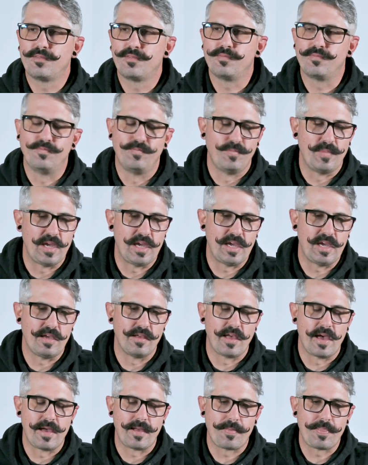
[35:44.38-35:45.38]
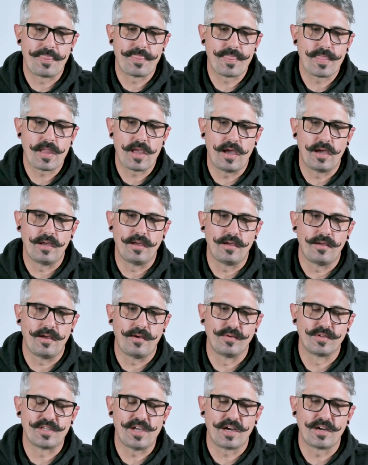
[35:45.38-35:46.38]
me, like, I
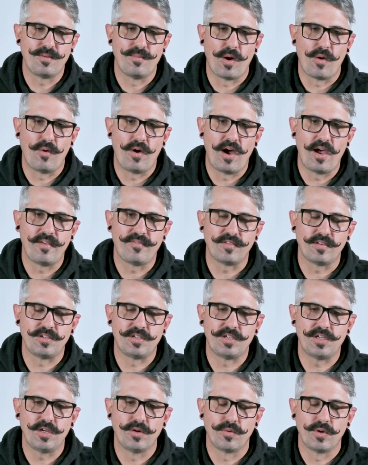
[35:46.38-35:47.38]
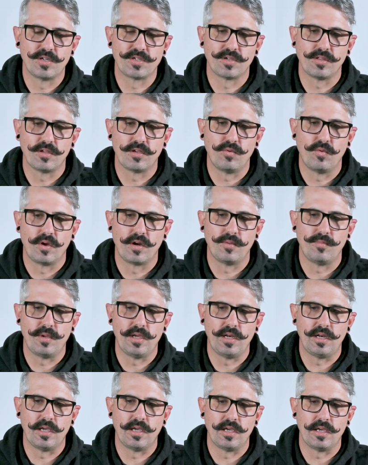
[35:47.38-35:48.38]
was talking to my wife, and she originally wanted
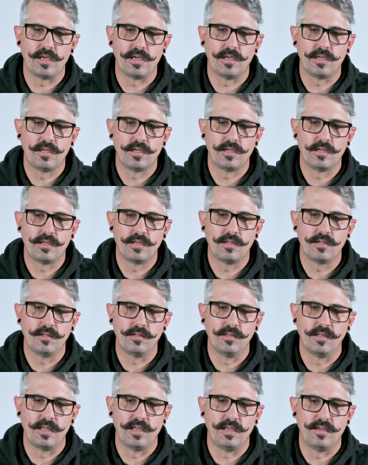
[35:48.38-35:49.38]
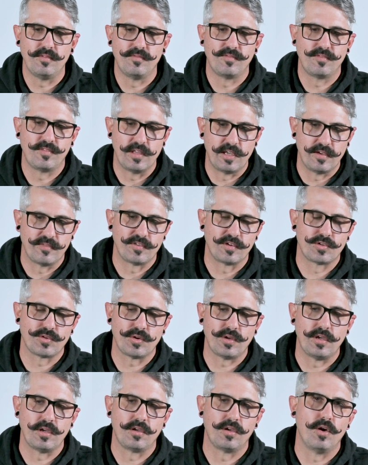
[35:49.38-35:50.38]
me to leave the
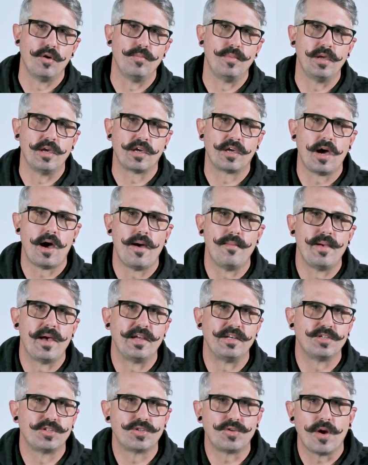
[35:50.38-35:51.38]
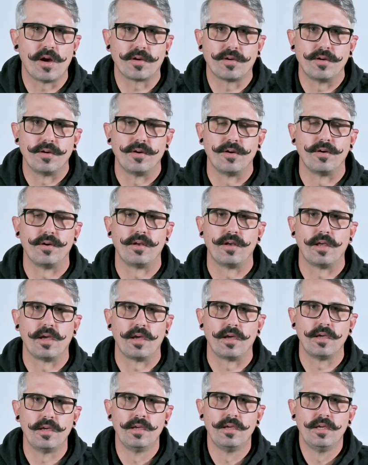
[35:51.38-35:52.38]
infantry and go be a combat instructor
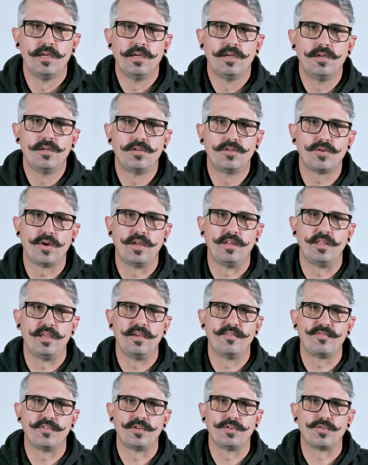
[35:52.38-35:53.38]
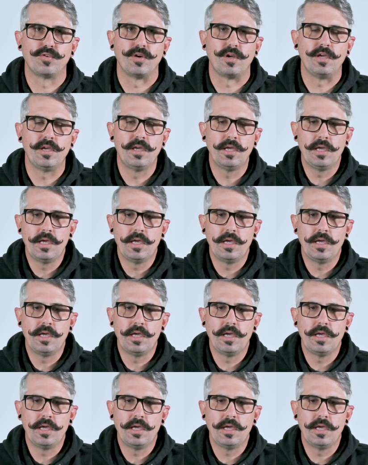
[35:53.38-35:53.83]
and train the infantry.